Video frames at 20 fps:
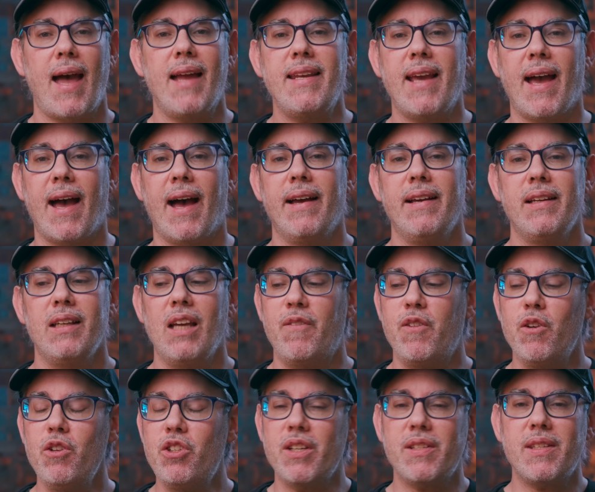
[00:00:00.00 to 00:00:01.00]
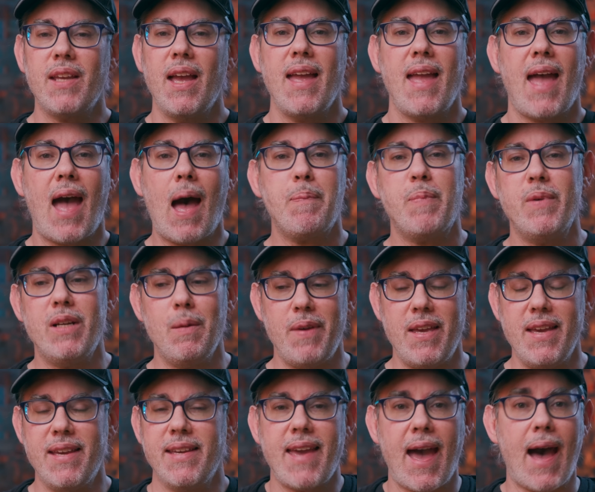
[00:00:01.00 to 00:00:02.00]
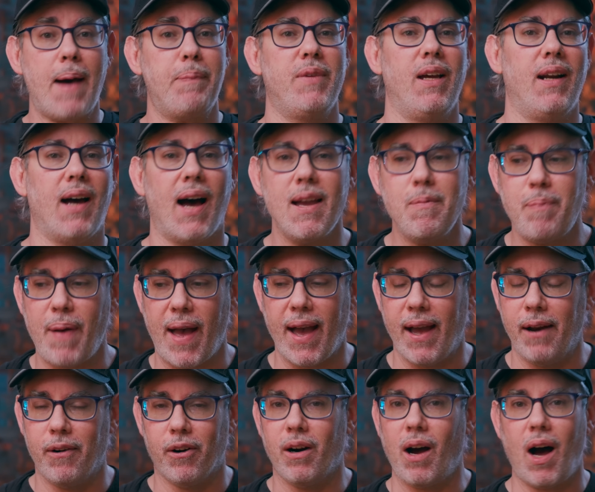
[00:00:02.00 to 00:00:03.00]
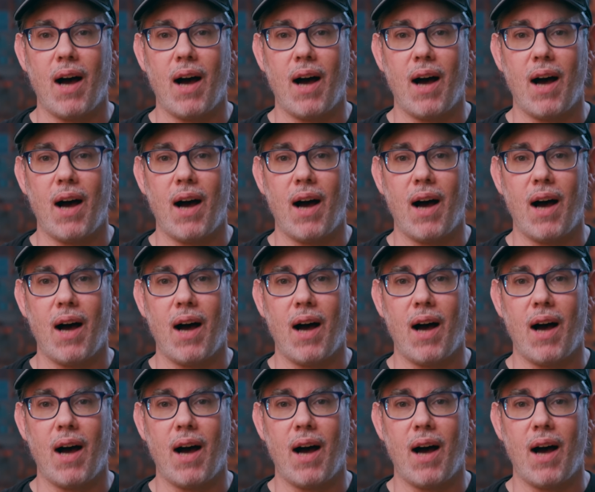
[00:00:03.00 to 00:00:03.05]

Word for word: And yeah, if you just happen to be Captain iPad or